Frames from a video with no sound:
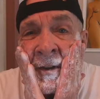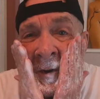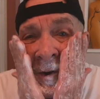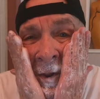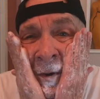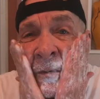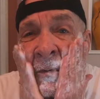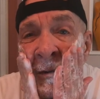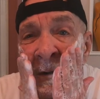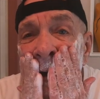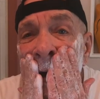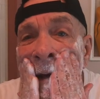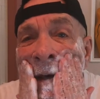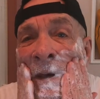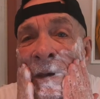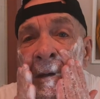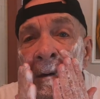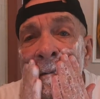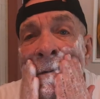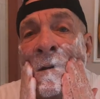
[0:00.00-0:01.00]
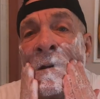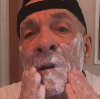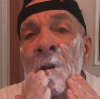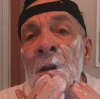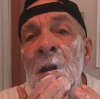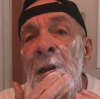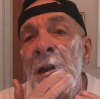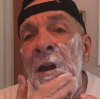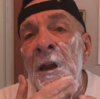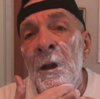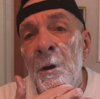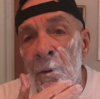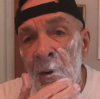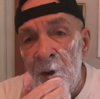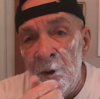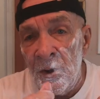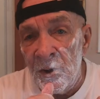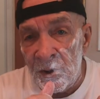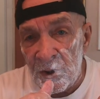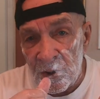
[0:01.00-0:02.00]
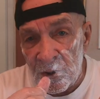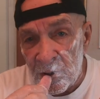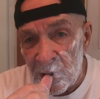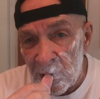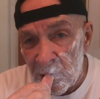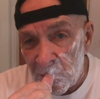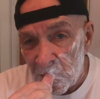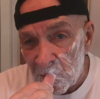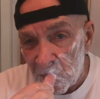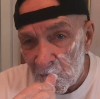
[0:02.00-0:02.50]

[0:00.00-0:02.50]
In other words, it, it, it reduces the,